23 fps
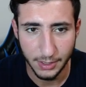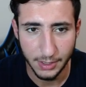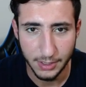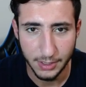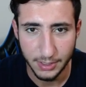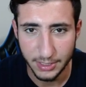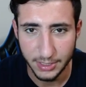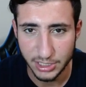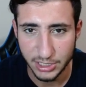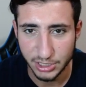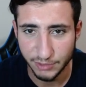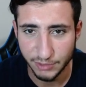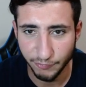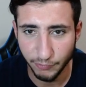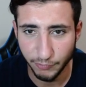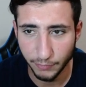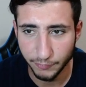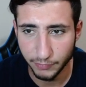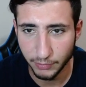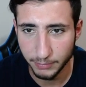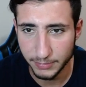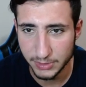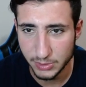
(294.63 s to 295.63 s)
He's far
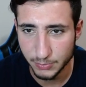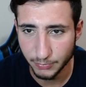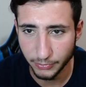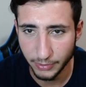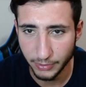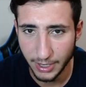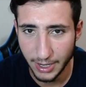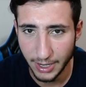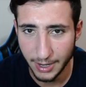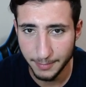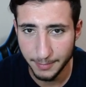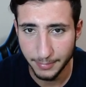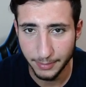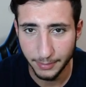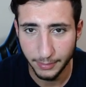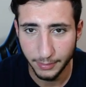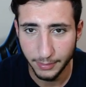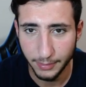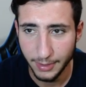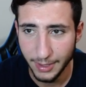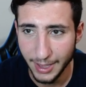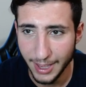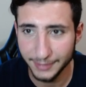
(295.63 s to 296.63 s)
from his prime.
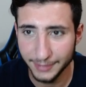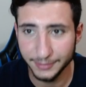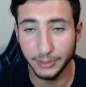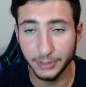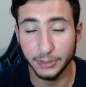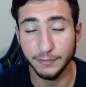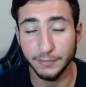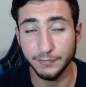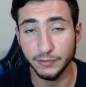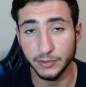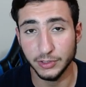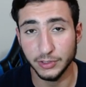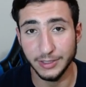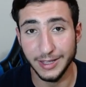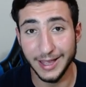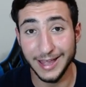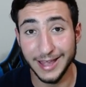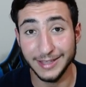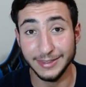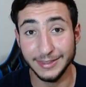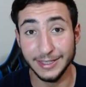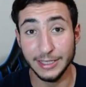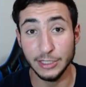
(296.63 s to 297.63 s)
At the
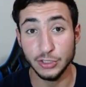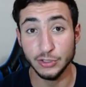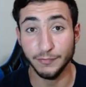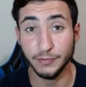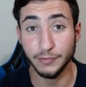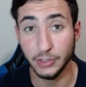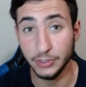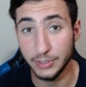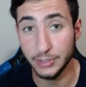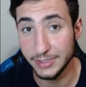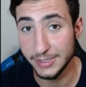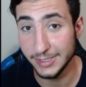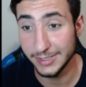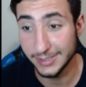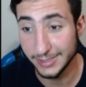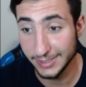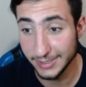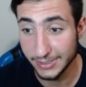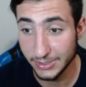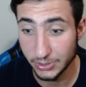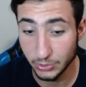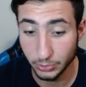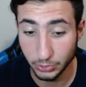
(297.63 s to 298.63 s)
age of 36, he's
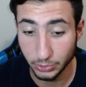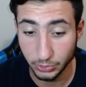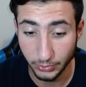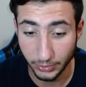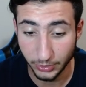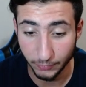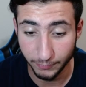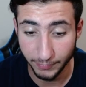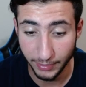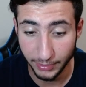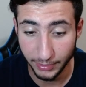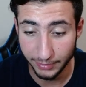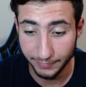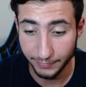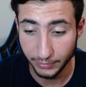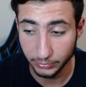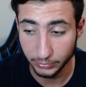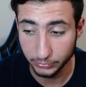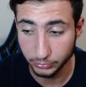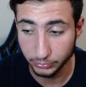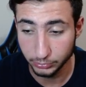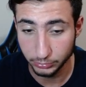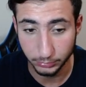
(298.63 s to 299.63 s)
still doing very well,
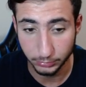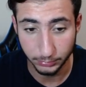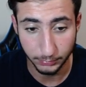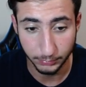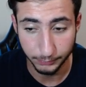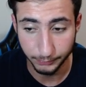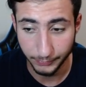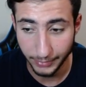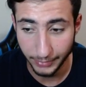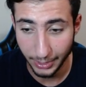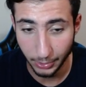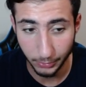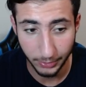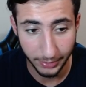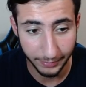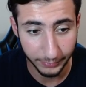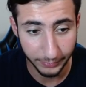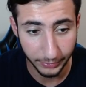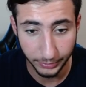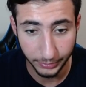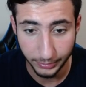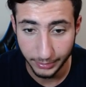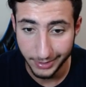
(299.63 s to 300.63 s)
too.
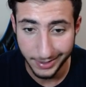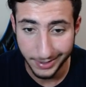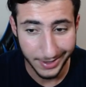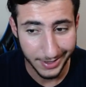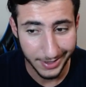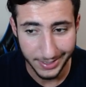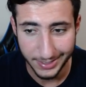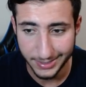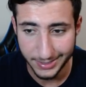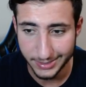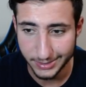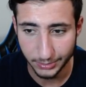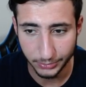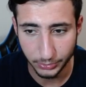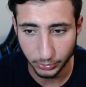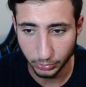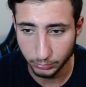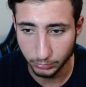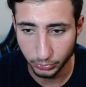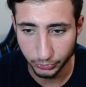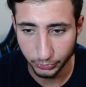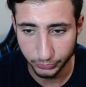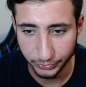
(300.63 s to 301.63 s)
However, he's not all
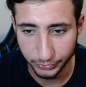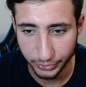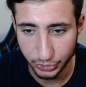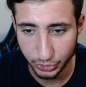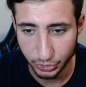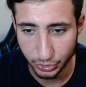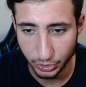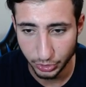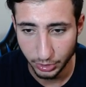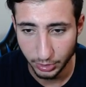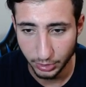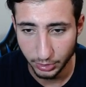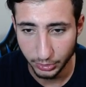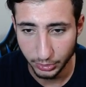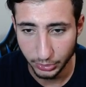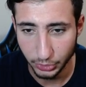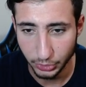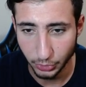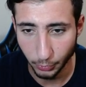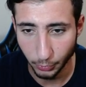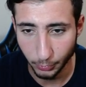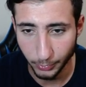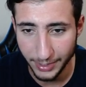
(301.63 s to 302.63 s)
Modric.
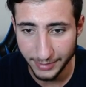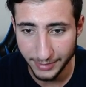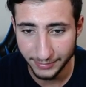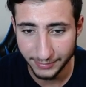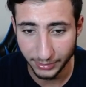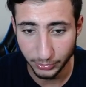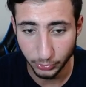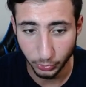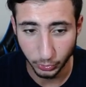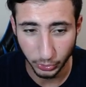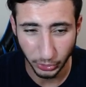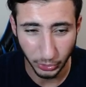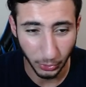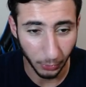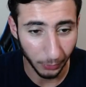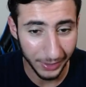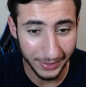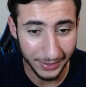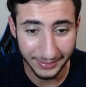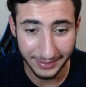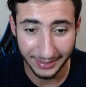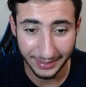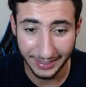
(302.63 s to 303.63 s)
Llorente though,
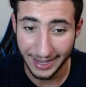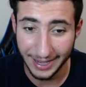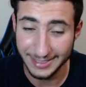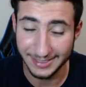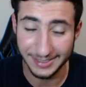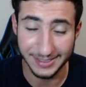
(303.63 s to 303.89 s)
Llorente guys